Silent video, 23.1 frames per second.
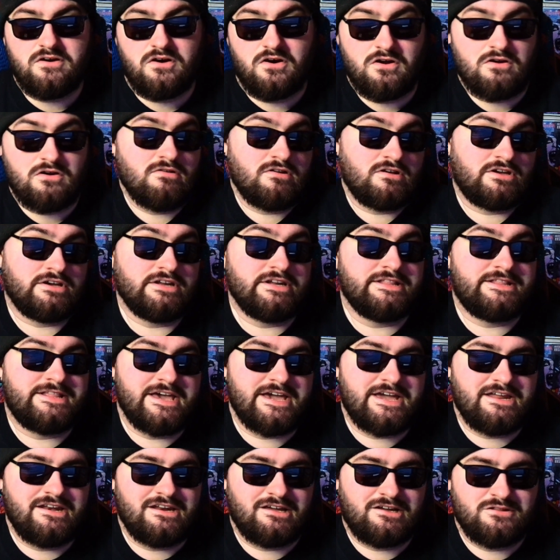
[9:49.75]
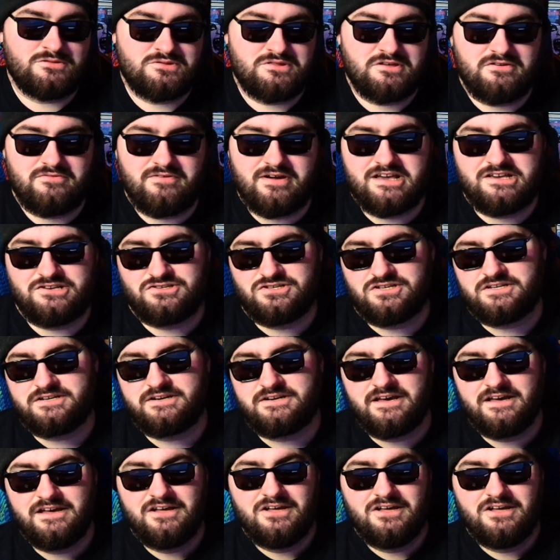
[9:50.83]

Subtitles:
are going to take into consideration